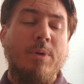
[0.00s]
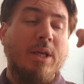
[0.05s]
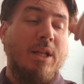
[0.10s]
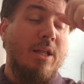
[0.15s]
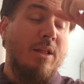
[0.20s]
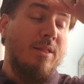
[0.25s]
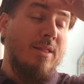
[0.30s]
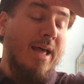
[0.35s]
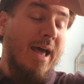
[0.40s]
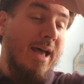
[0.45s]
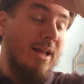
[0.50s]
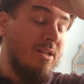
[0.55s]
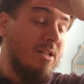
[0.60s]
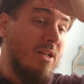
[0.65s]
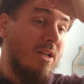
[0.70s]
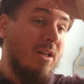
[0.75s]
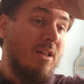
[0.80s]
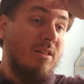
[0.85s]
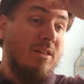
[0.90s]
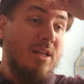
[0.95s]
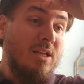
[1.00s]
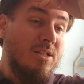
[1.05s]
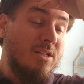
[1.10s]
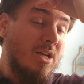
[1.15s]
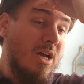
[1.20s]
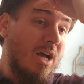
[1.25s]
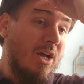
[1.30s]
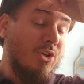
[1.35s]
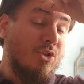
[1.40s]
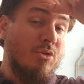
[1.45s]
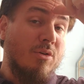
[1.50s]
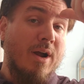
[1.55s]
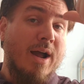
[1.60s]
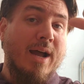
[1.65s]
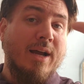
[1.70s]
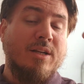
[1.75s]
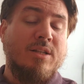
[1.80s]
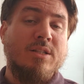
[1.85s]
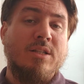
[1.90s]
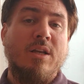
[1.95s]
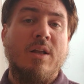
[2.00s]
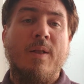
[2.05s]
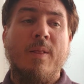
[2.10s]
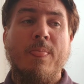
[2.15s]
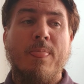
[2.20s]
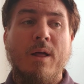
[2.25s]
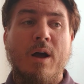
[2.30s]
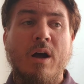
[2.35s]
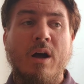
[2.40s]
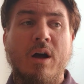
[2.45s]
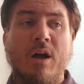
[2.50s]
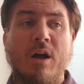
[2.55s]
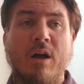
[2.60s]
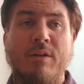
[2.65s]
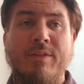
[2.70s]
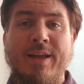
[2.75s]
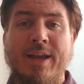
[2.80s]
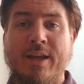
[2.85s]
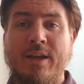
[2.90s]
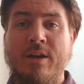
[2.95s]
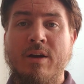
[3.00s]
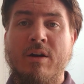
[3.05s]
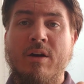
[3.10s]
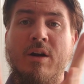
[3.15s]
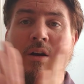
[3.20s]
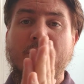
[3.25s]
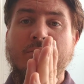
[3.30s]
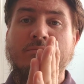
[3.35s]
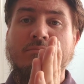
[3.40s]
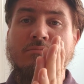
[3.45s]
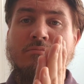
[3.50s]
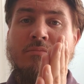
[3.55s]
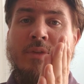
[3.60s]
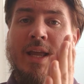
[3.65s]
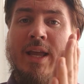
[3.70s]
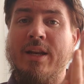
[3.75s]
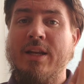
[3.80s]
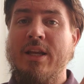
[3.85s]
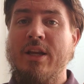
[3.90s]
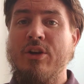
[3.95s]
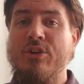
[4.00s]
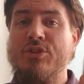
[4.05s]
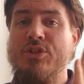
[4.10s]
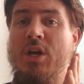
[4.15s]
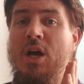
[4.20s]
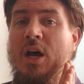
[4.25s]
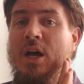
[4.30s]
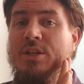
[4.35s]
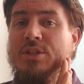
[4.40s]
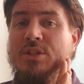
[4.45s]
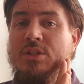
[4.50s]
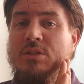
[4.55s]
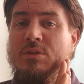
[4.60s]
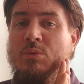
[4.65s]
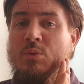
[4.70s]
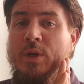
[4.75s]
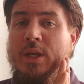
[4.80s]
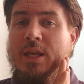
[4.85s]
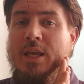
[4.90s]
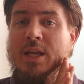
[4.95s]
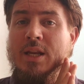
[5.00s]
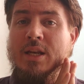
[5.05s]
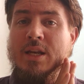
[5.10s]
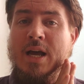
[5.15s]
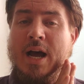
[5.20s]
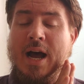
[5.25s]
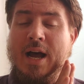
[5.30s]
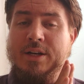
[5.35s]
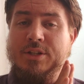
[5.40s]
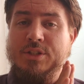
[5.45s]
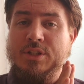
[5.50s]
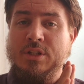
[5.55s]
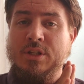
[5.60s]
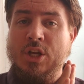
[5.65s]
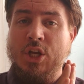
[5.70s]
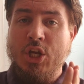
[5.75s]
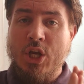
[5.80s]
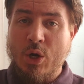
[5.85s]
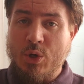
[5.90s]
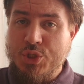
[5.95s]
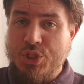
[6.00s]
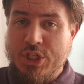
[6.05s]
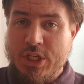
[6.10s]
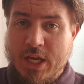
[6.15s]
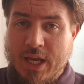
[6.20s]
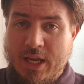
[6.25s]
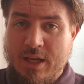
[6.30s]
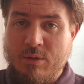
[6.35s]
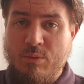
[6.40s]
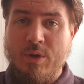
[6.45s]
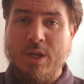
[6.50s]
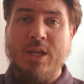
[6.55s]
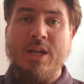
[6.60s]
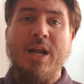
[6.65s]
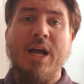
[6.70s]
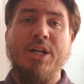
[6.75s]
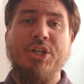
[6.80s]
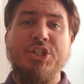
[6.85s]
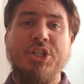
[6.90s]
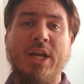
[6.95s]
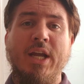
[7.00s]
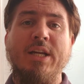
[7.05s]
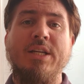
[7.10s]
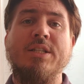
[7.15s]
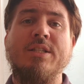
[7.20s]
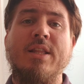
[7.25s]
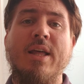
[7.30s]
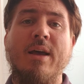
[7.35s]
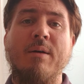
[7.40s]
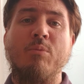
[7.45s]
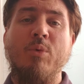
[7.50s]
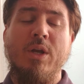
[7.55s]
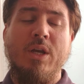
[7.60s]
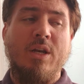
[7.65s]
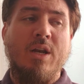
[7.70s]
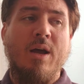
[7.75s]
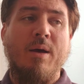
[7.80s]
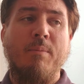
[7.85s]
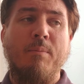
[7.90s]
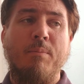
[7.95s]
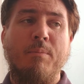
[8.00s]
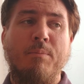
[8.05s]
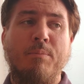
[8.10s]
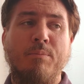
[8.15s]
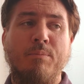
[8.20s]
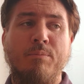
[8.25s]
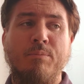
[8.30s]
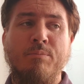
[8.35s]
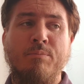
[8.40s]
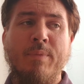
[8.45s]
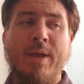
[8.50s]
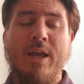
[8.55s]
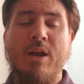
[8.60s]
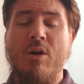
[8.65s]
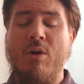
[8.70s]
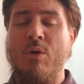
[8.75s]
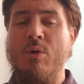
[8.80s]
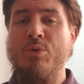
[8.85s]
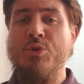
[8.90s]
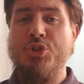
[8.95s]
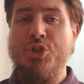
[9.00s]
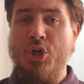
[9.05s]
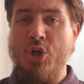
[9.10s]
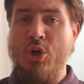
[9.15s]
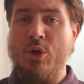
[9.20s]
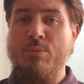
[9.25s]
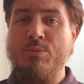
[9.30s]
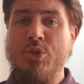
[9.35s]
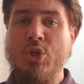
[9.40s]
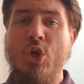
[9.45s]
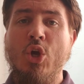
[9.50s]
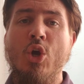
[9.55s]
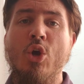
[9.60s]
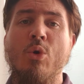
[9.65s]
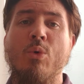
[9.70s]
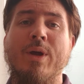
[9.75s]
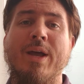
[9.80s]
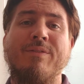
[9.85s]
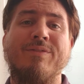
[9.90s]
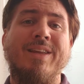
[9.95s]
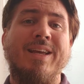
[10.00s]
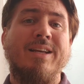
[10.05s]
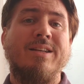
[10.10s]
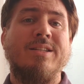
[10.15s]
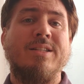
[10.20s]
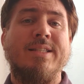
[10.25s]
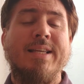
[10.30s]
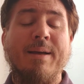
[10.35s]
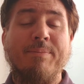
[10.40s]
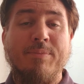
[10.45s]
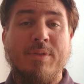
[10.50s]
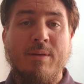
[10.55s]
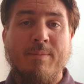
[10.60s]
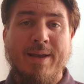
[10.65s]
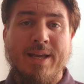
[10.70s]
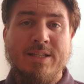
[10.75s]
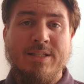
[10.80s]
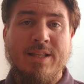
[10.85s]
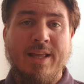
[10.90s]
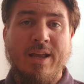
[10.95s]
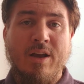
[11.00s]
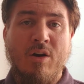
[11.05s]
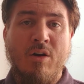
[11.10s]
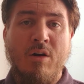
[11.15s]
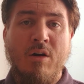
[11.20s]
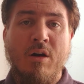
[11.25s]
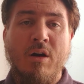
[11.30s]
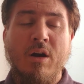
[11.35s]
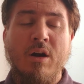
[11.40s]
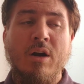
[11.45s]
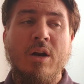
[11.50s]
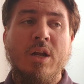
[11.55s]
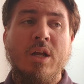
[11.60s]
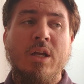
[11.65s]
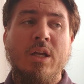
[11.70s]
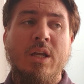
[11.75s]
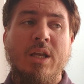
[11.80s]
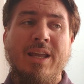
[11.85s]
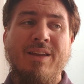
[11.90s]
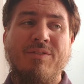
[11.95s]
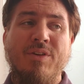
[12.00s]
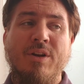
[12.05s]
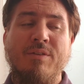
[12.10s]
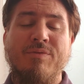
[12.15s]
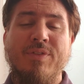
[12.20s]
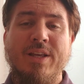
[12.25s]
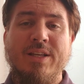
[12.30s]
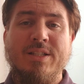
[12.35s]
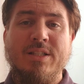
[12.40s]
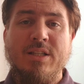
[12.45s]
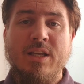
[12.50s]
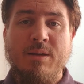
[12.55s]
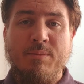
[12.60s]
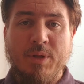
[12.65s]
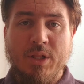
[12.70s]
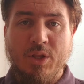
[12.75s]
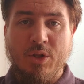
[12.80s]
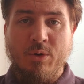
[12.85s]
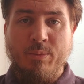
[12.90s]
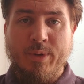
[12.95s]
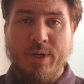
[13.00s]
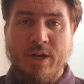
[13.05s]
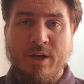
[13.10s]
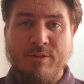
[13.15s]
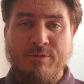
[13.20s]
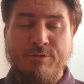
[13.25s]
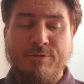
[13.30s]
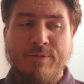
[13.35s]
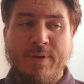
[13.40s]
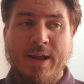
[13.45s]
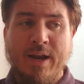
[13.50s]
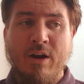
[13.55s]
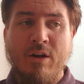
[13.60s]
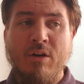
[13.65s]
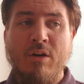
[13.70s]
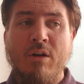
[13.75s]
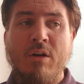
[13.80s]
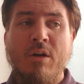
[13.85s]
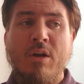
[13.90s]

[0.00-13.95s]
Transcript: meaning that these contracts, uh, they are they adhere to us. We cannot negotiate. We cannot change them. We cannot make our own terms. We have to accept them as they are, even if they seem a little bit unfair.